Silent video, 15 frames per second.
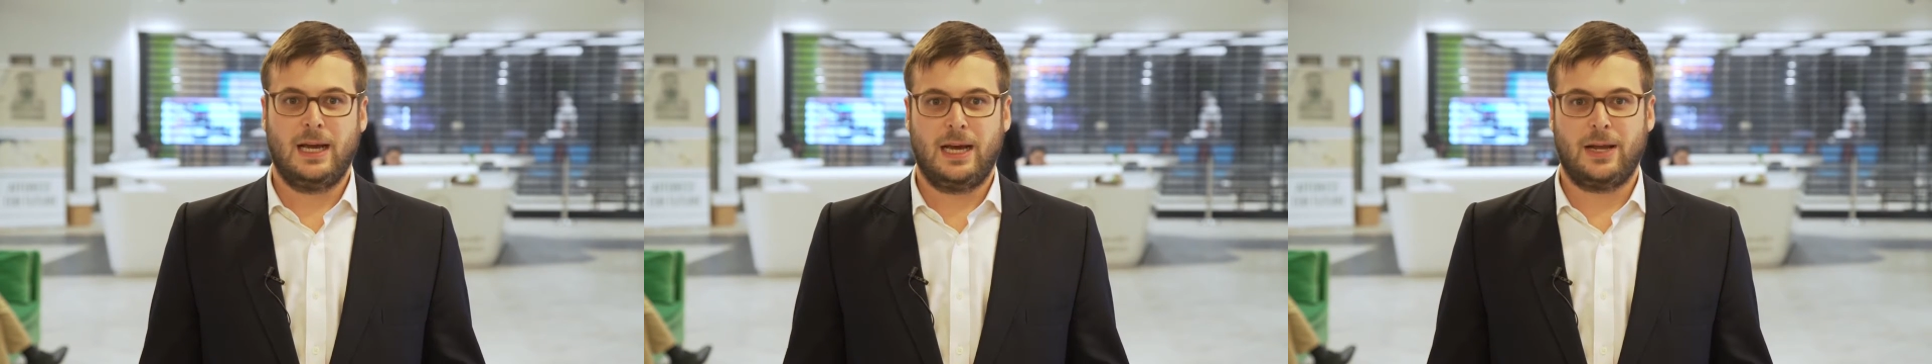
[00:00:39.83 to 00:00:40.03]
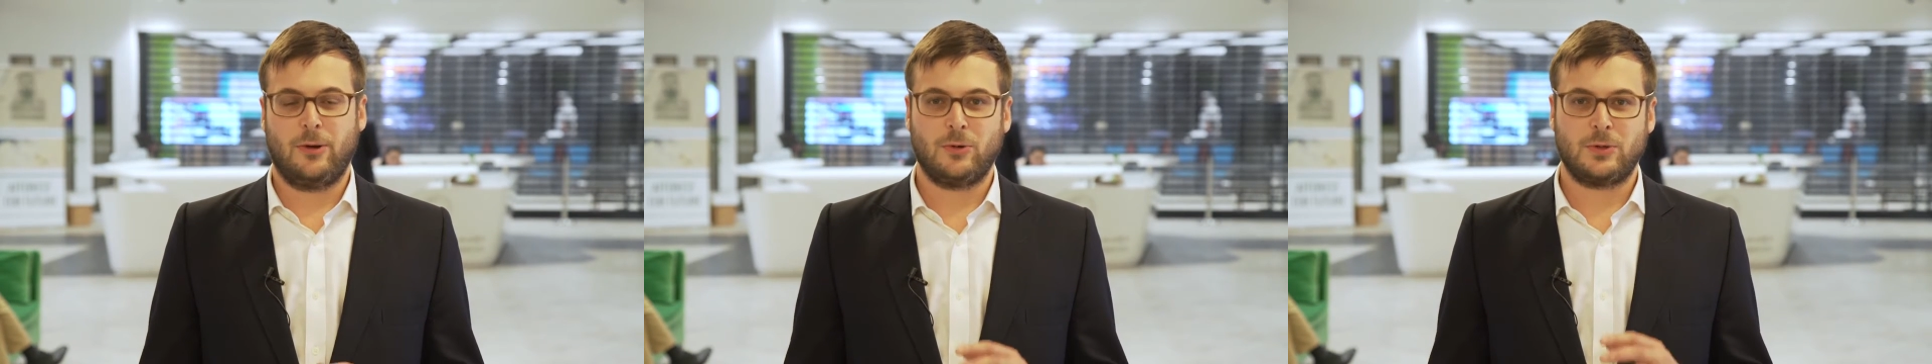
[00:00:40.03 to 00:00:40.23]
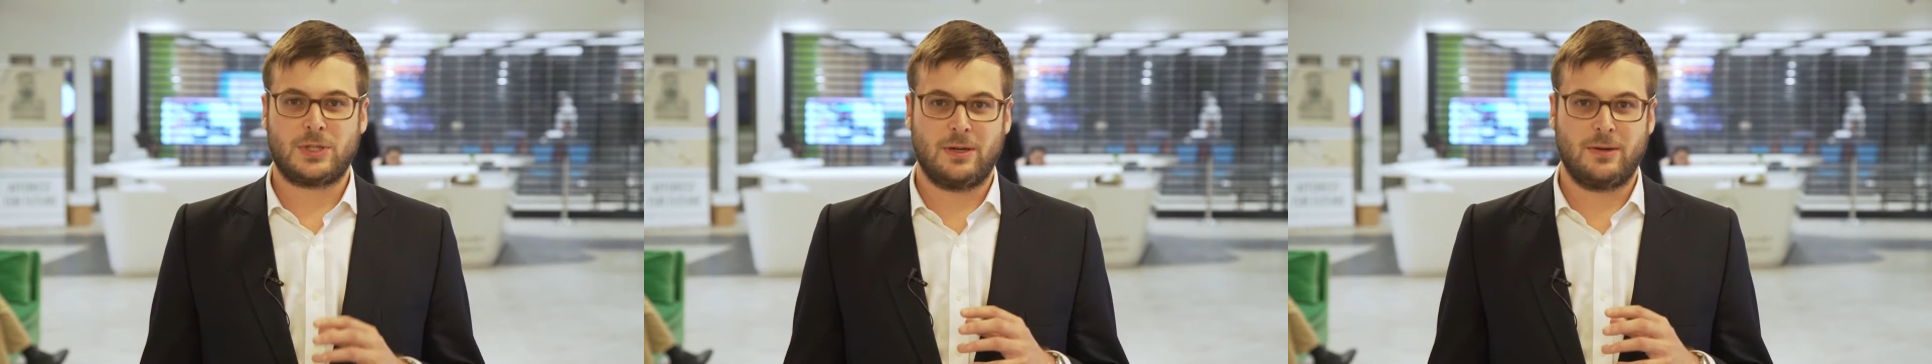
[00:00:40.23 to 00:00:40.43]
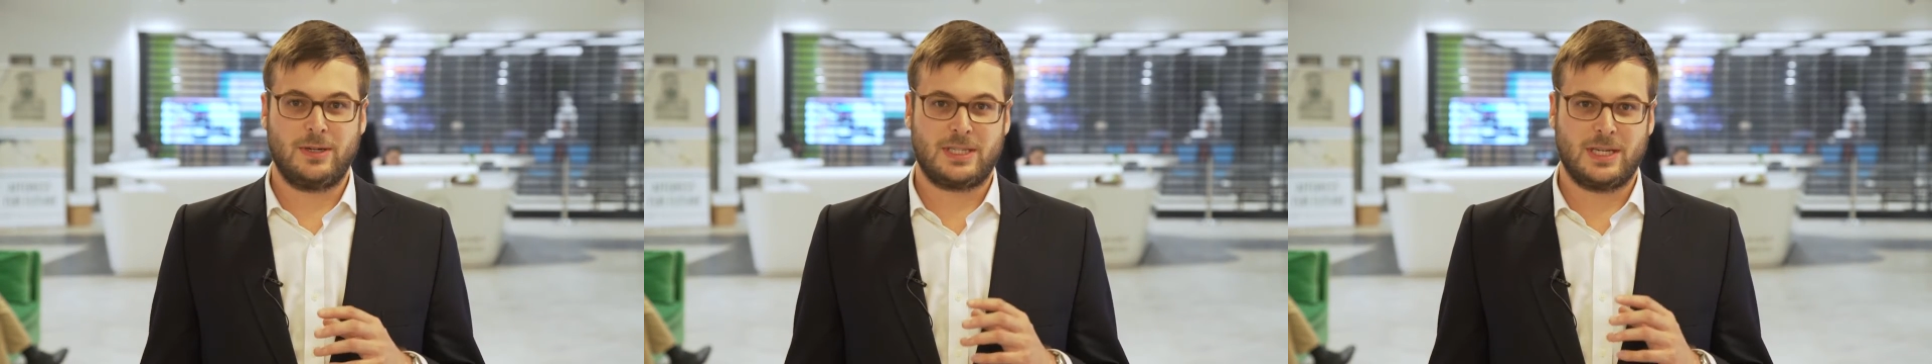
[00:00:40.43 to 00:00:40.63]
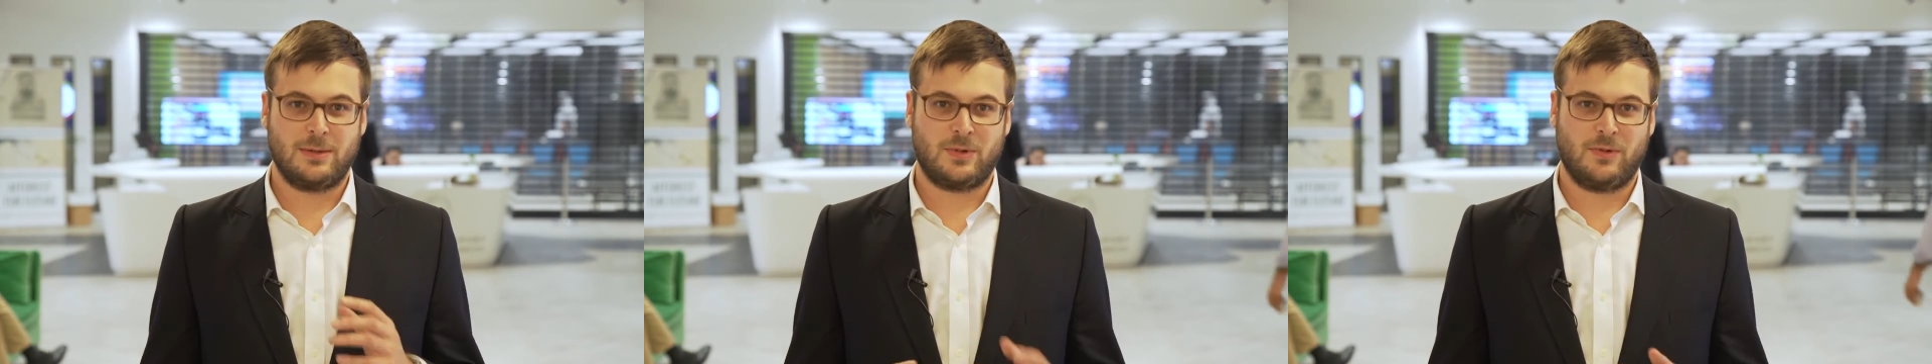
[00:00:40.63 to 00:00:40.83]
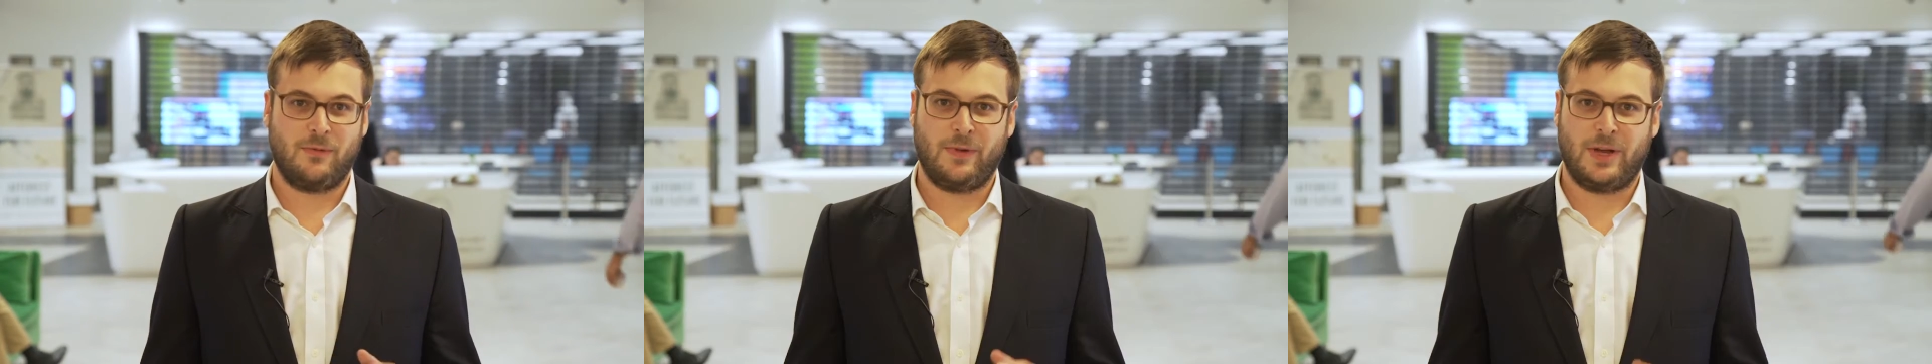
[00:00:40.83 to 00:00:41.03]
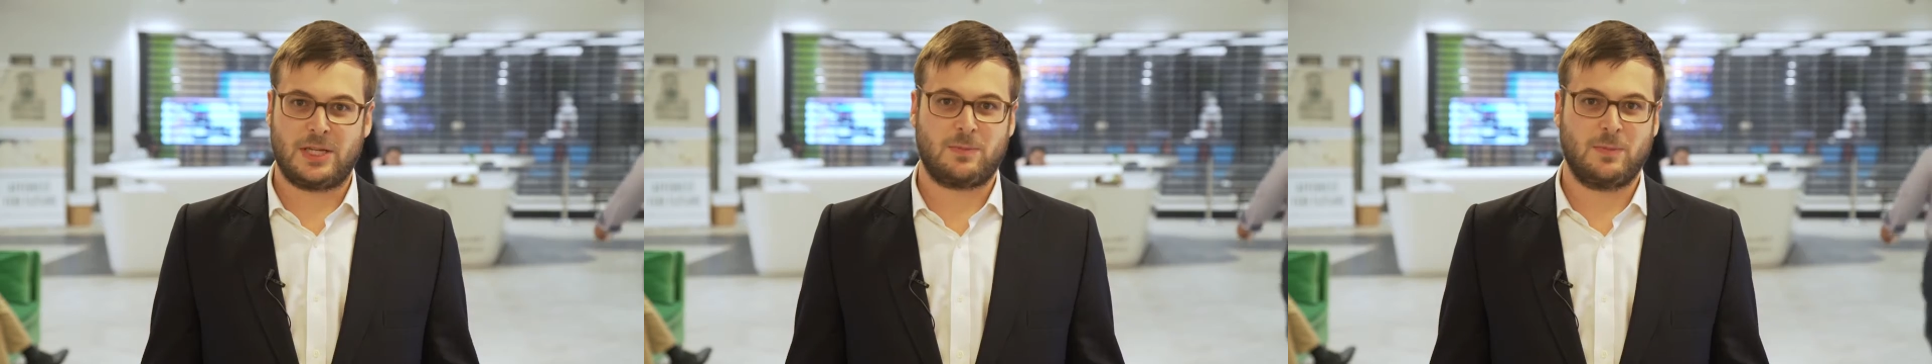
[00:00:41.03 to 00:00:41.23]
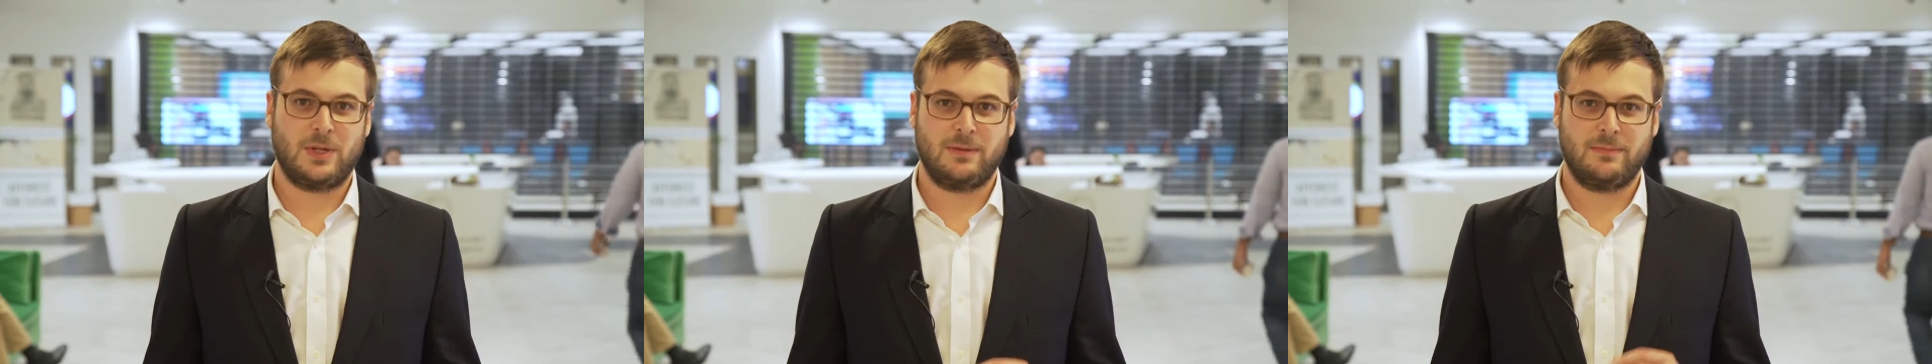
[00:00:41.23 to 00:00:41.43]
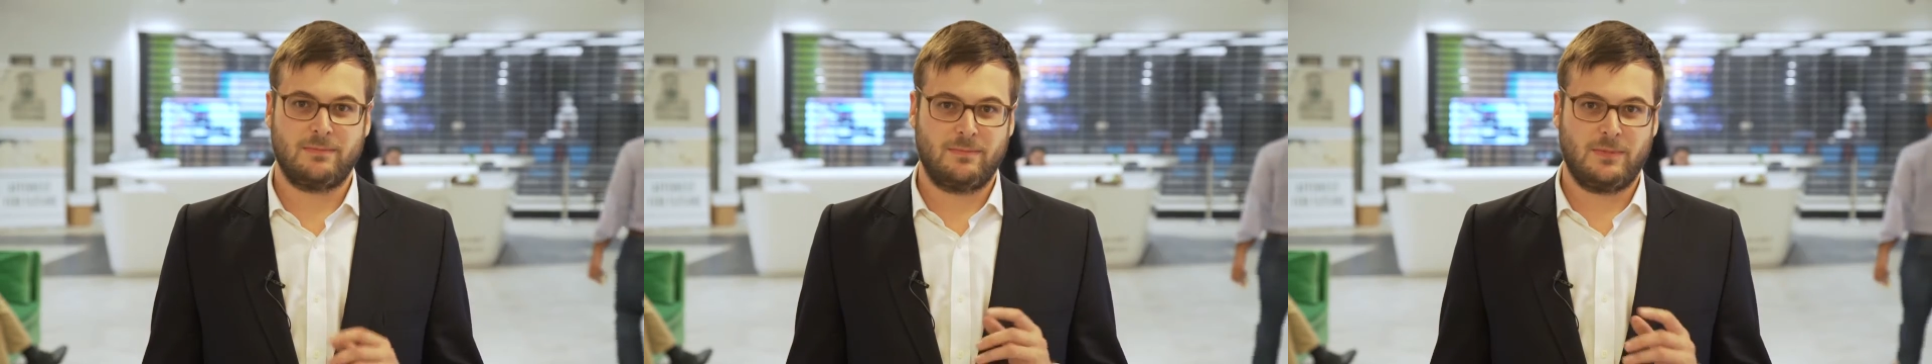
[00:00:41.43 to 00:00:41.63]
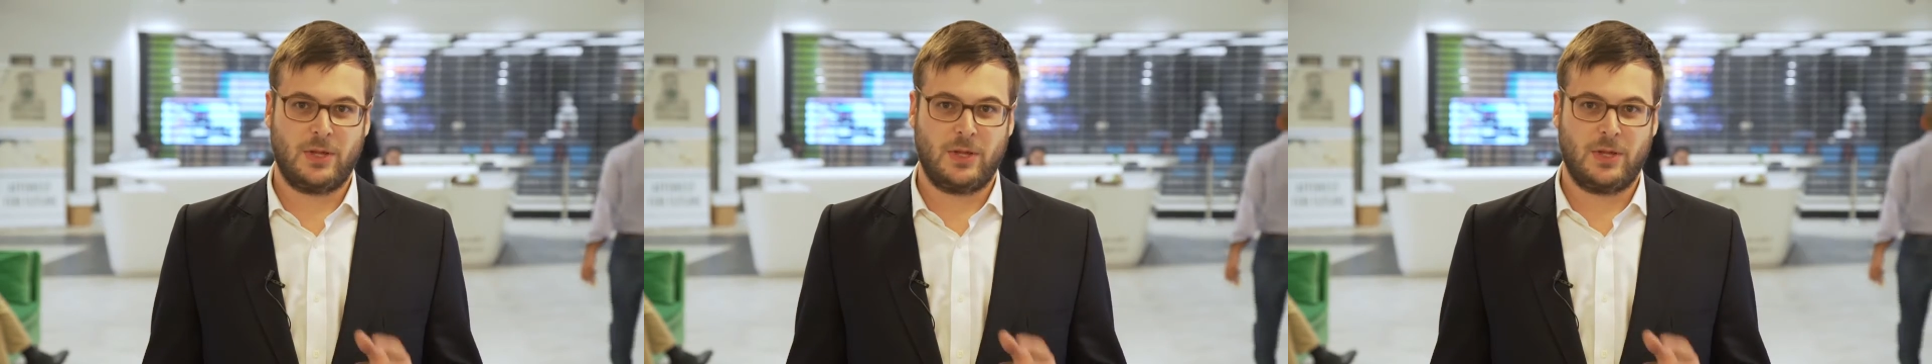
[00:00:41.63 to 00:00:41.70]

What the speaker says: And also in terms of investment,